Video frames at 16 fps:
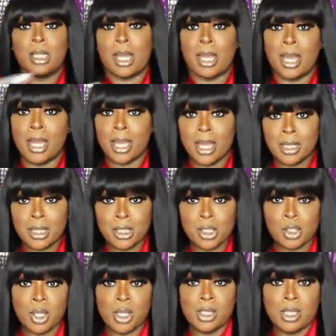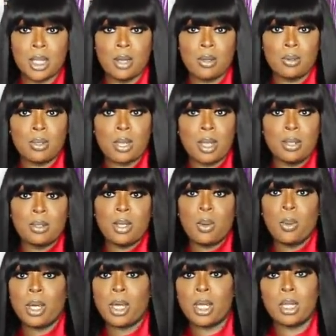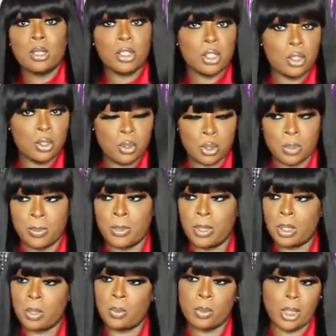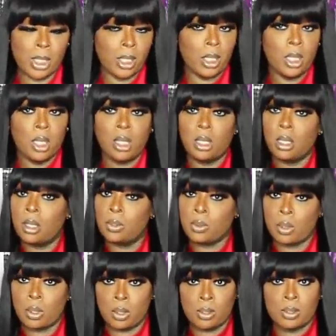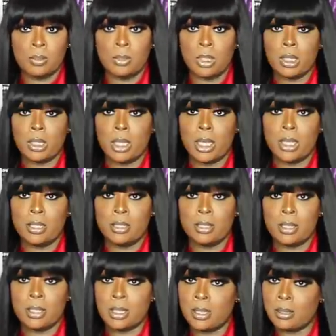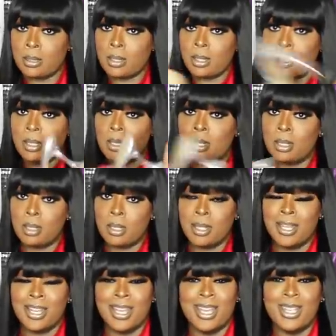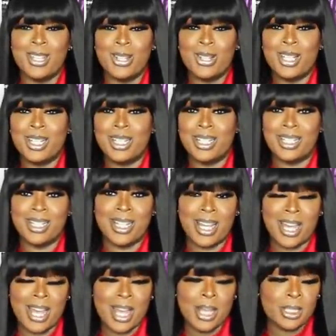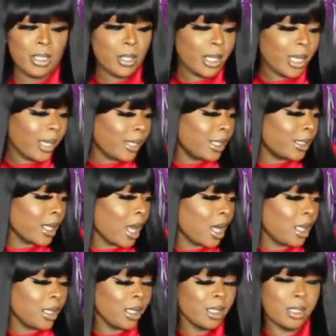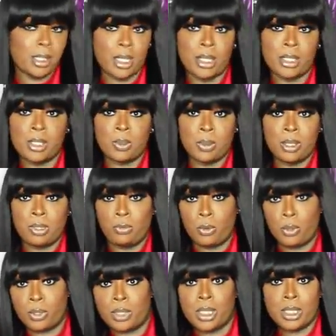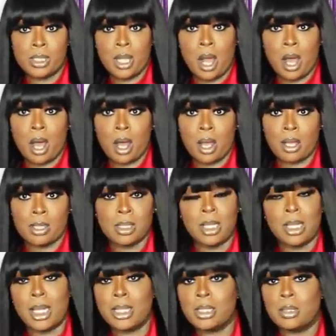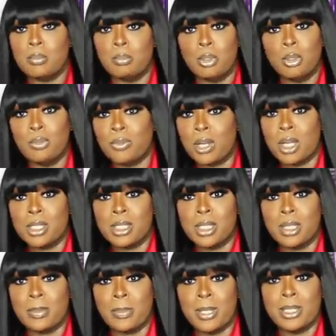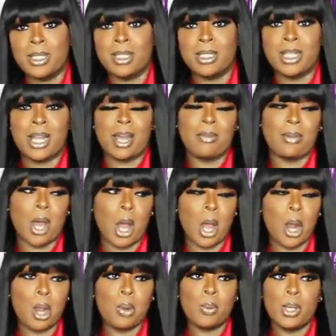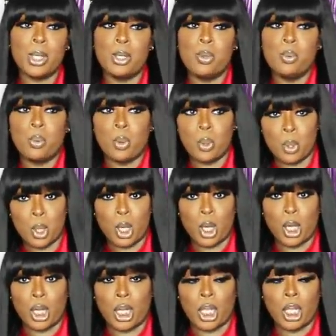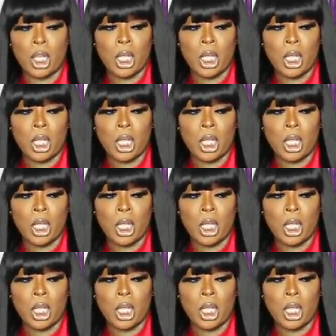you're like, I got this dress. I don't I don't know what color shoes to put with it. Throw on some clear heels and you're done so yeah that's all the accessories for this haul so let's move on to the pieces that I've already worn